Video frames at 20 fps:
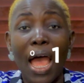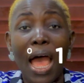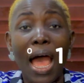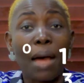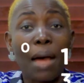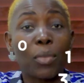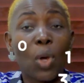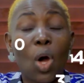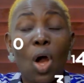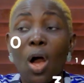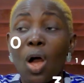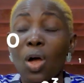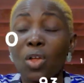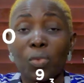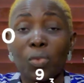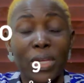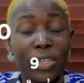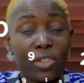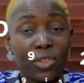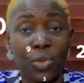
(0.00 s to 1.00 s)
I'm
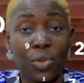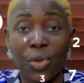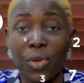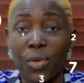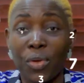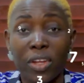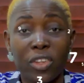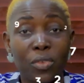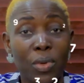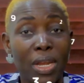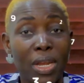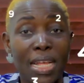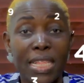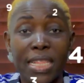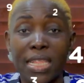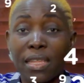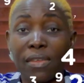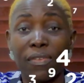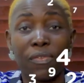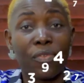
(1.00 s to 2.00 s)
always curious when I
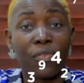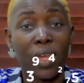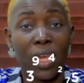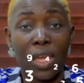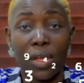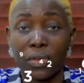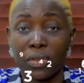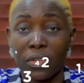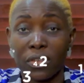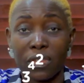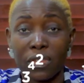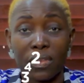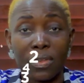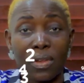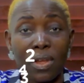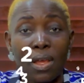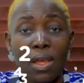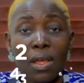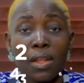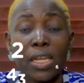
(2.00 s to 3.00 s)
see figures,
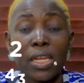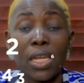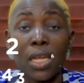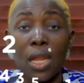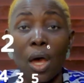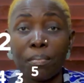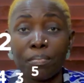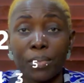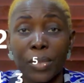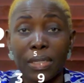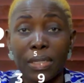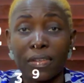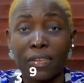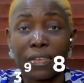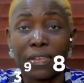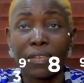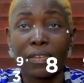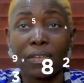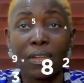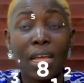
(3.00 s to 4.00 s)

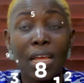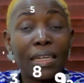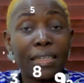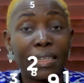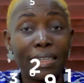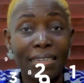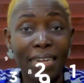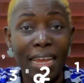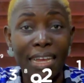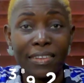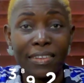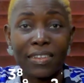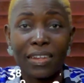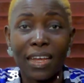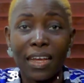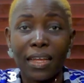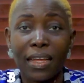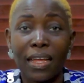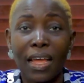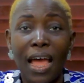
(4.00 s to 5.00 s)
numbers,
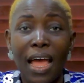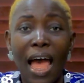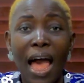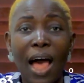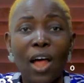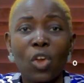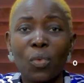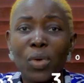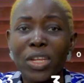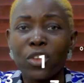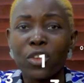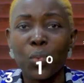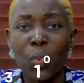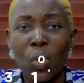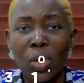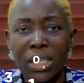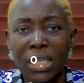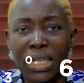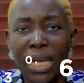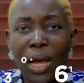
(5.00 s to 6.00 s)
data. I always
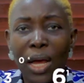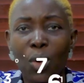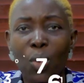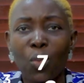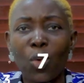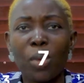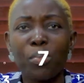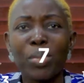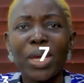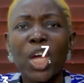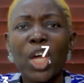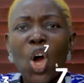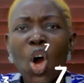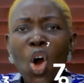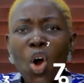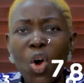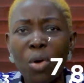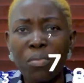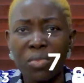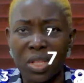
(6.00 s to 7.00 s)
wonder what
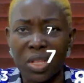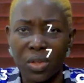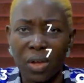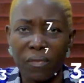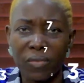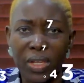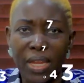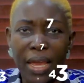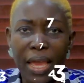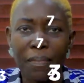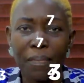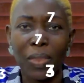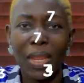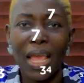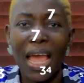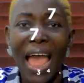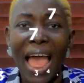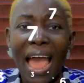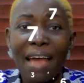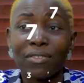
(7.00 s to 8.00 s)
becomes of them
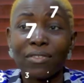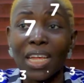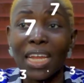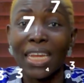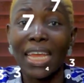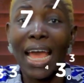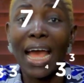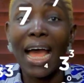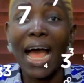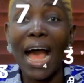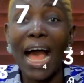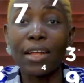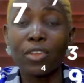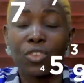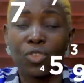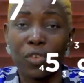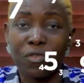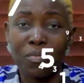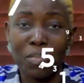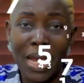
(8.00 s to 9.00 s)
after they are
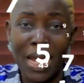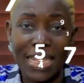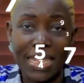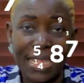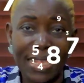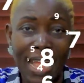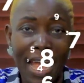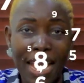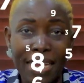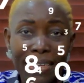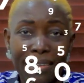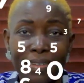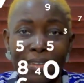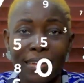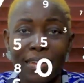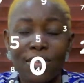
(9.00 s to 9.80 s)
out of my sight.